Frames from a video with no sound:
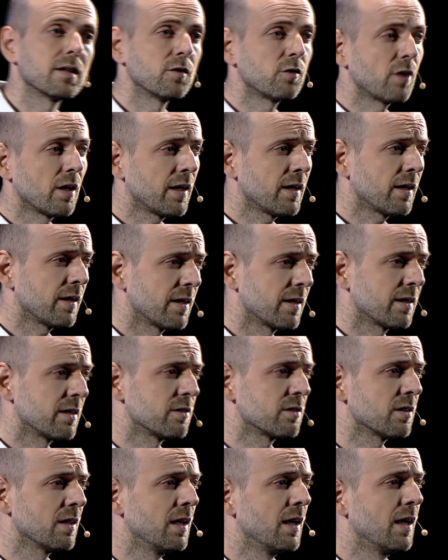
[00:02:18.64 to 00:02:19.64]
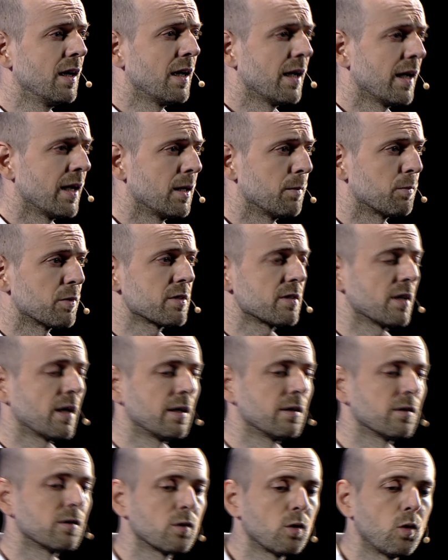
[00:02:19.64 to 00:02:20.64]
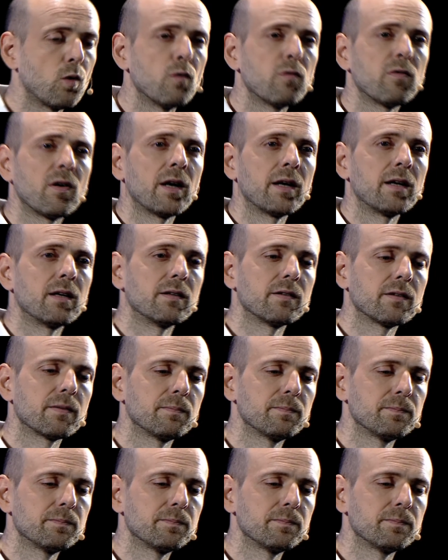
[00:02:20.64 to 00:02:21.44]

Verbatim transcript: In China, that is 80% coal-fired.